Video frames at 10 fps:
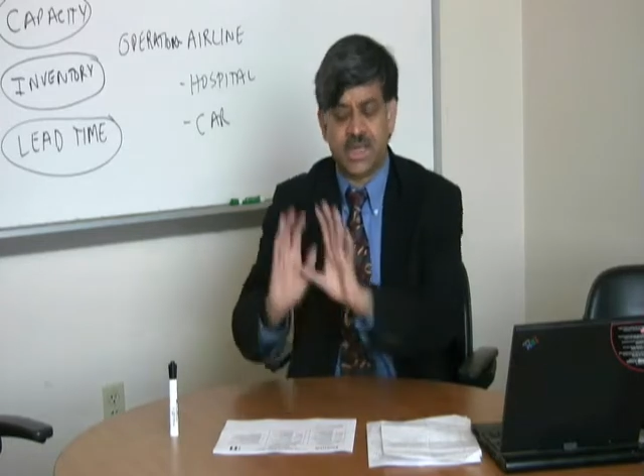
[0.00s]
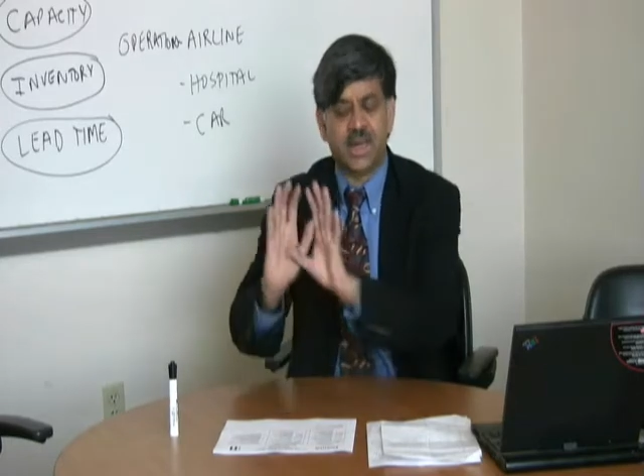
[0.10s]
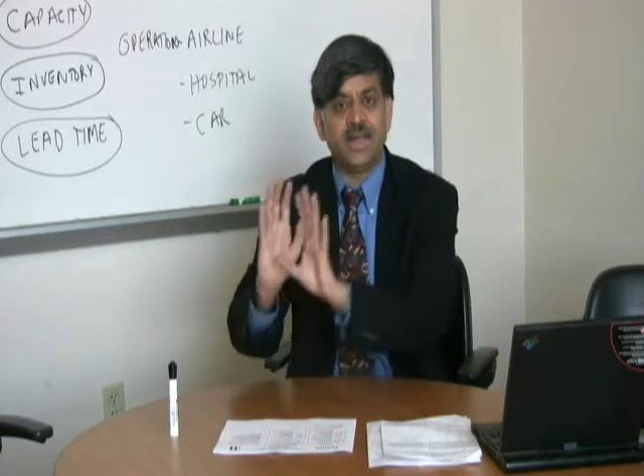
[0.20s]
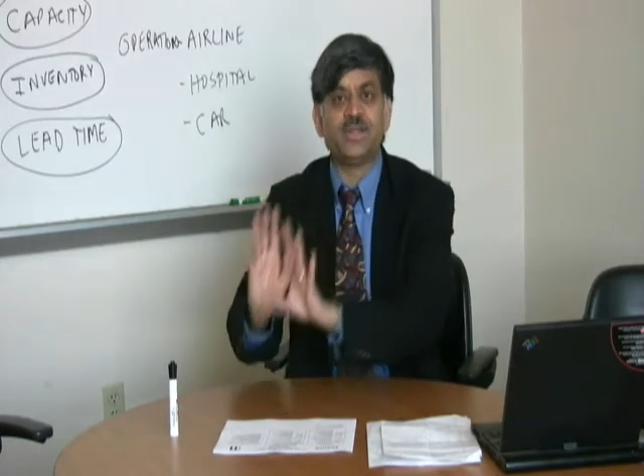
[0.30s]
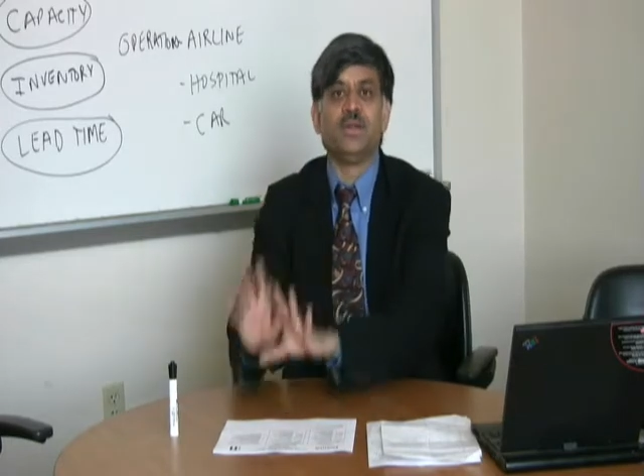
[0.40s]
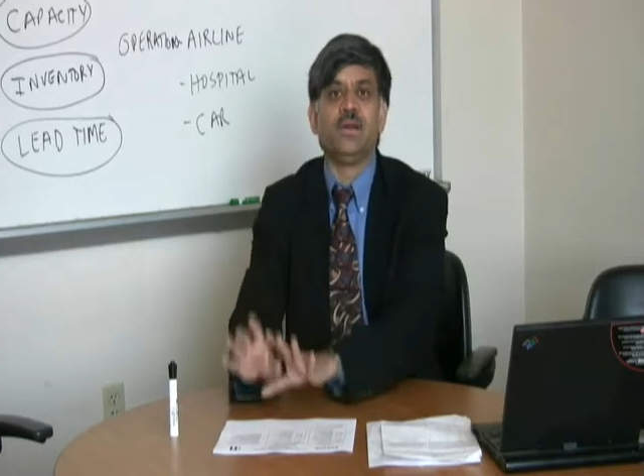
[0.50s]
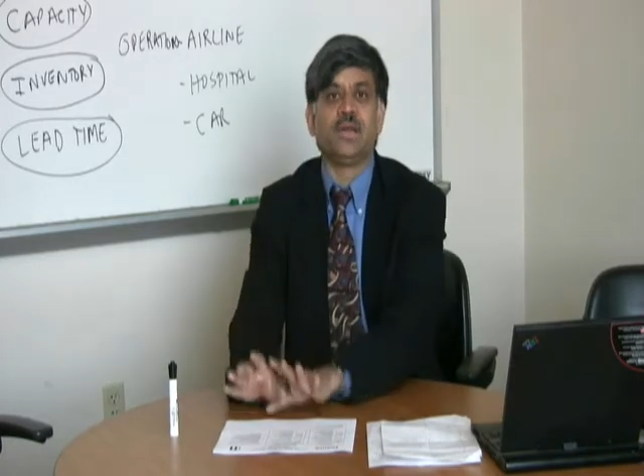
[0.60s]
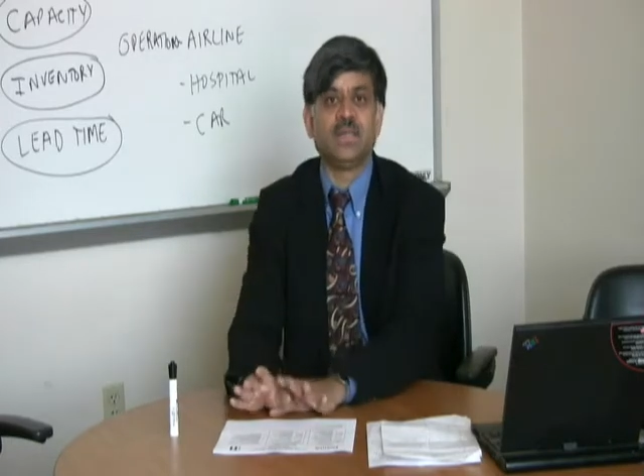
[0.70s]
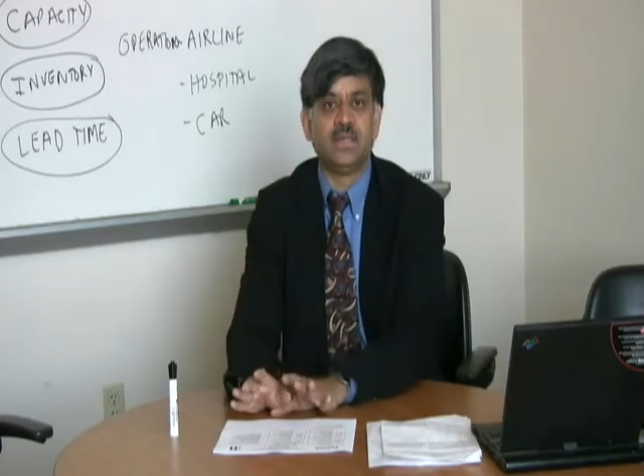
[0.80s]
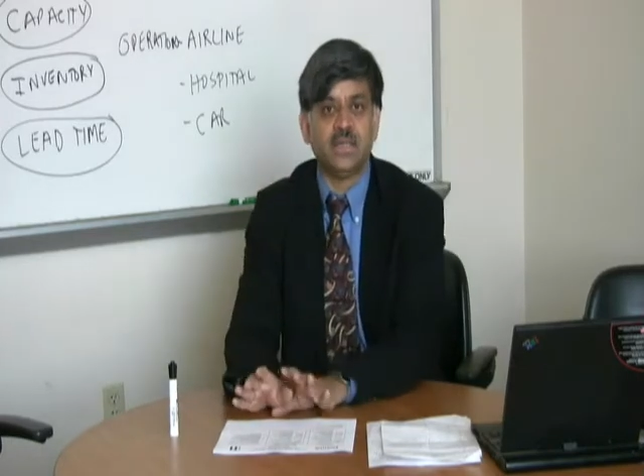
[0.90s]
I'll let you
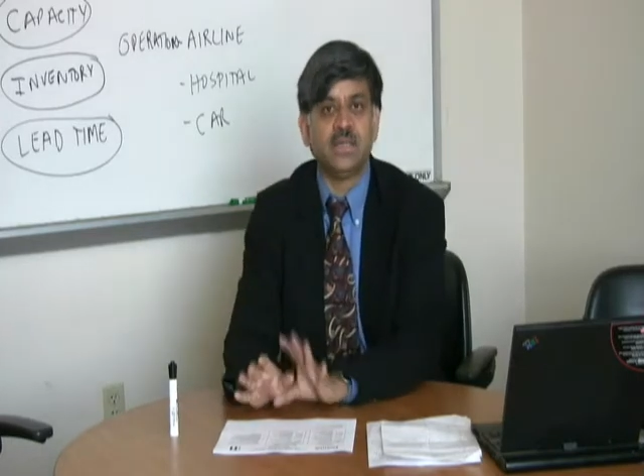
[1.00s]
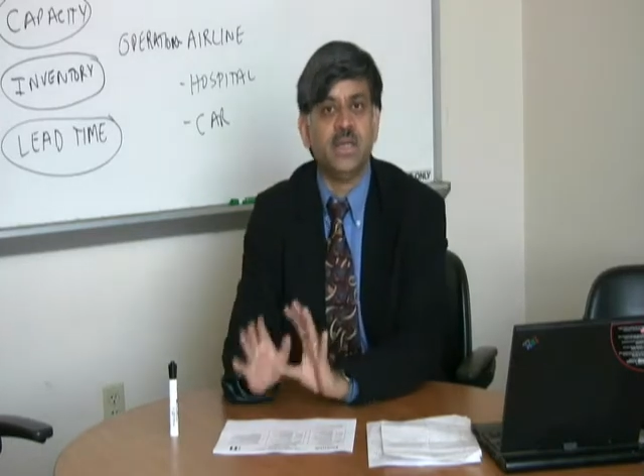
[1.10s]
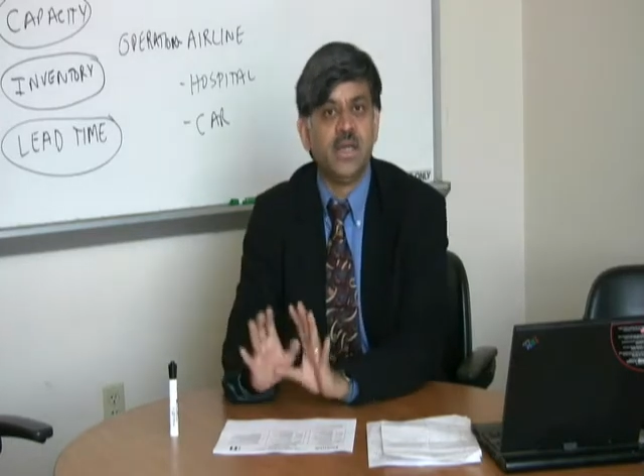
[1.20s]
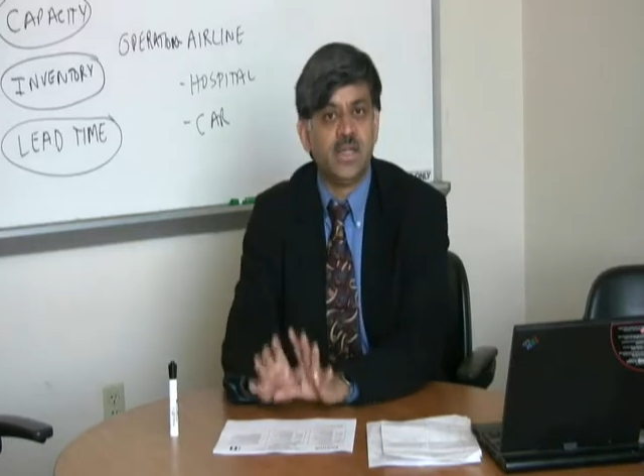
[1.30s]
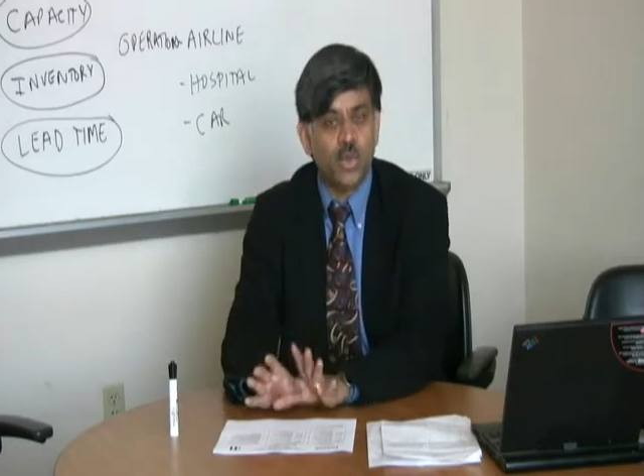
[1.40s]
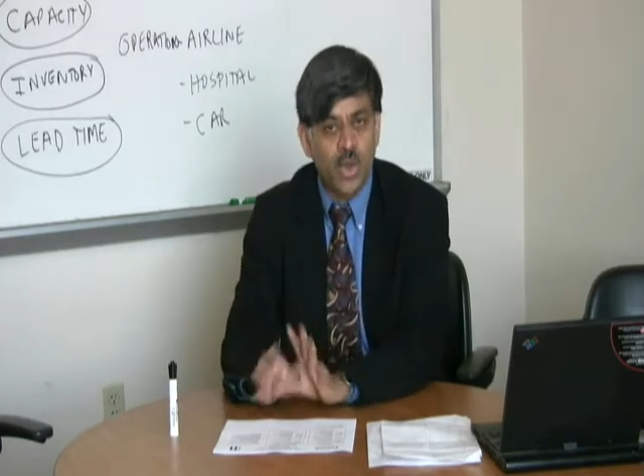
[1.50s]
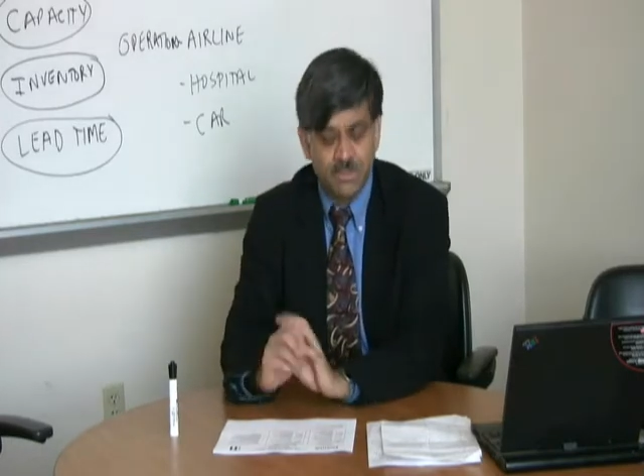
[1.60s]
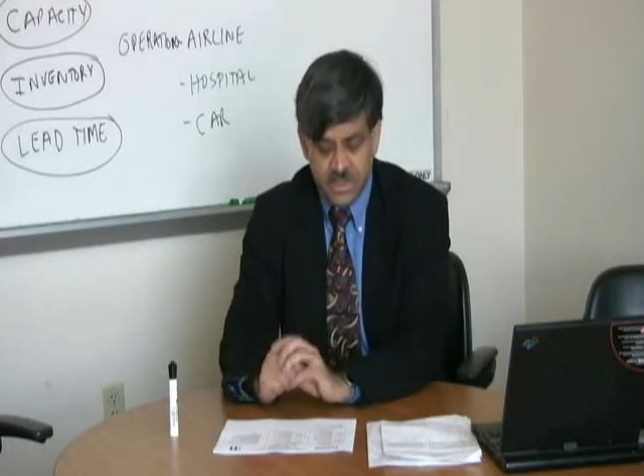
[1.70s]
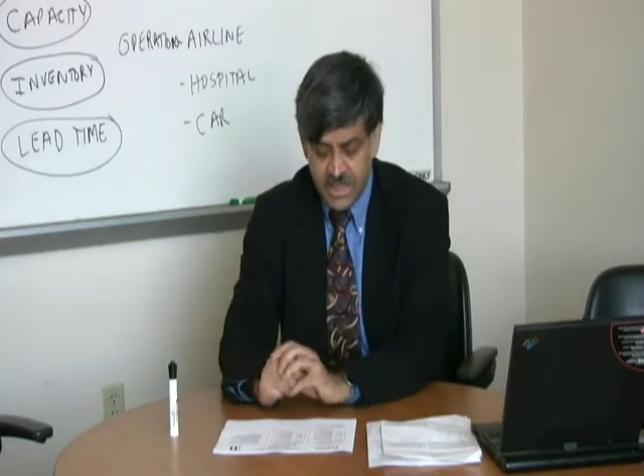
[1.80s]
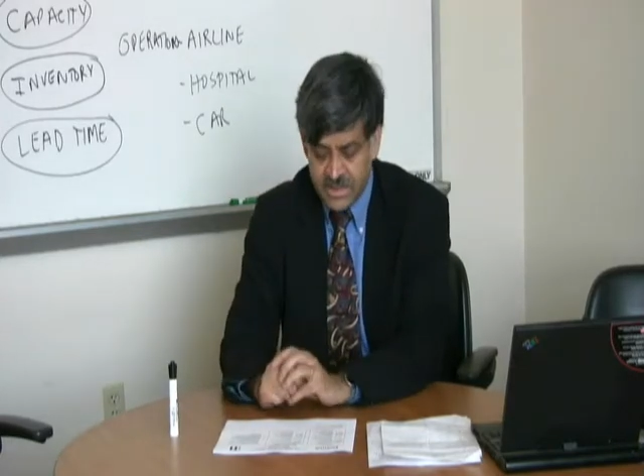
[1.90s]
look at the
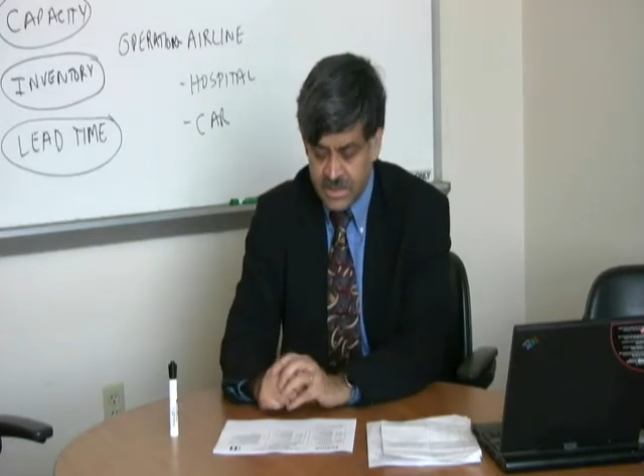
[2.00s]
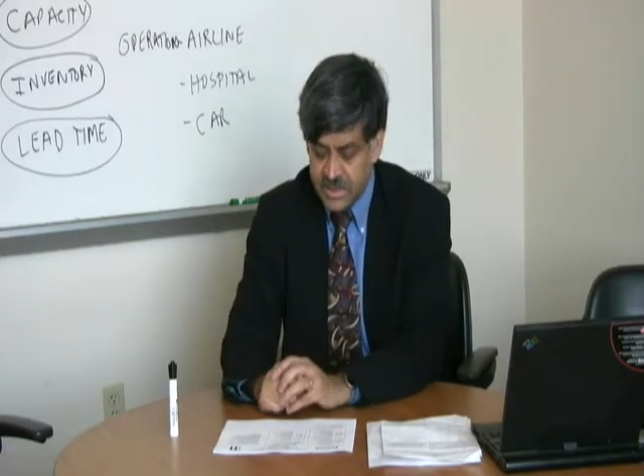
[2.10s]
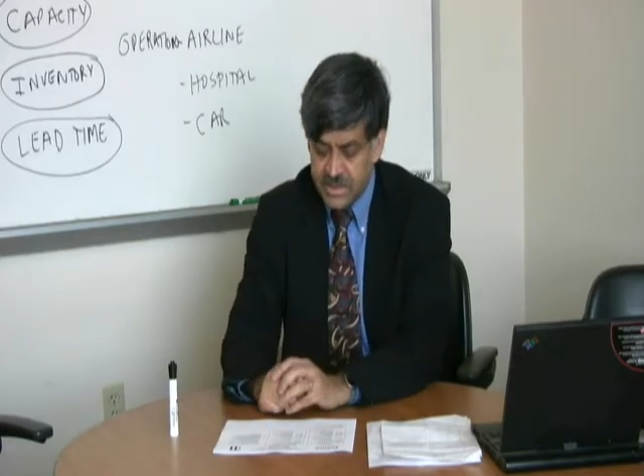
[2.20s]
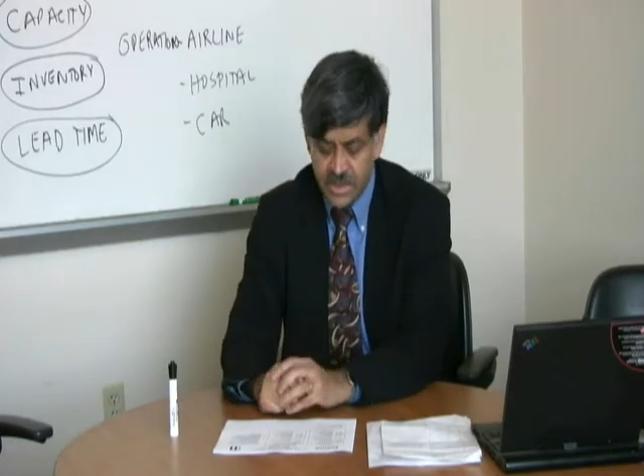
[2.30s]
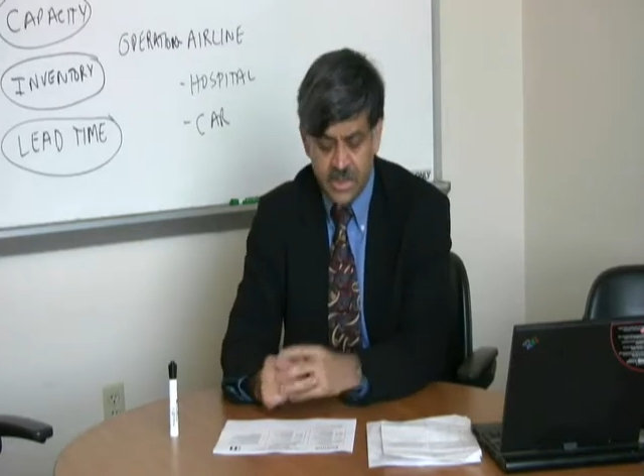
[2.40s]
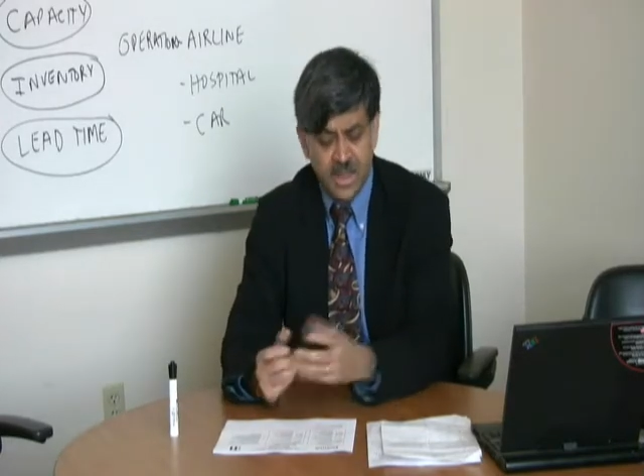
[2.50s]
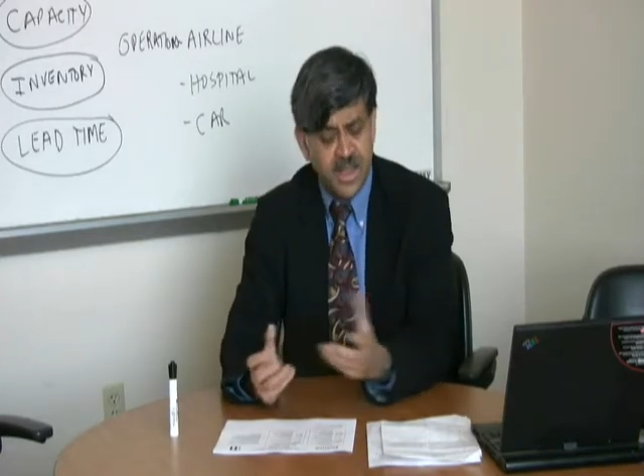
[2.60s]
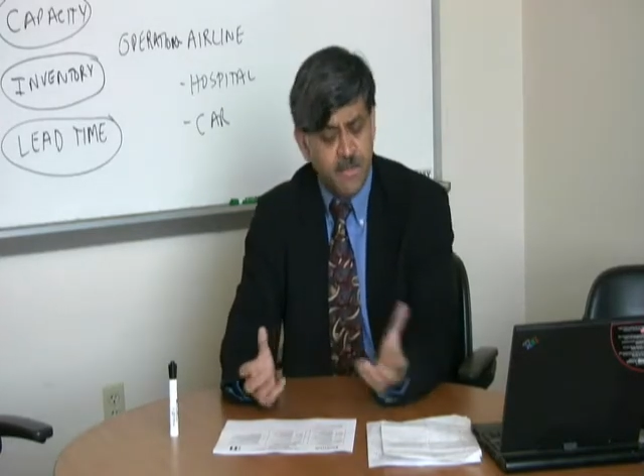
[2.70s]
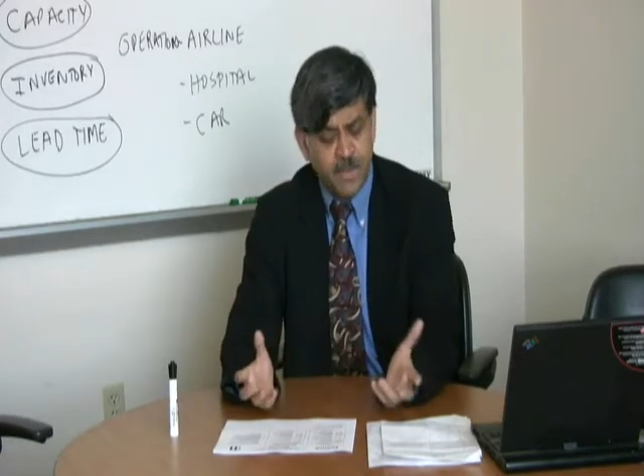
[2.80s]
website in detail.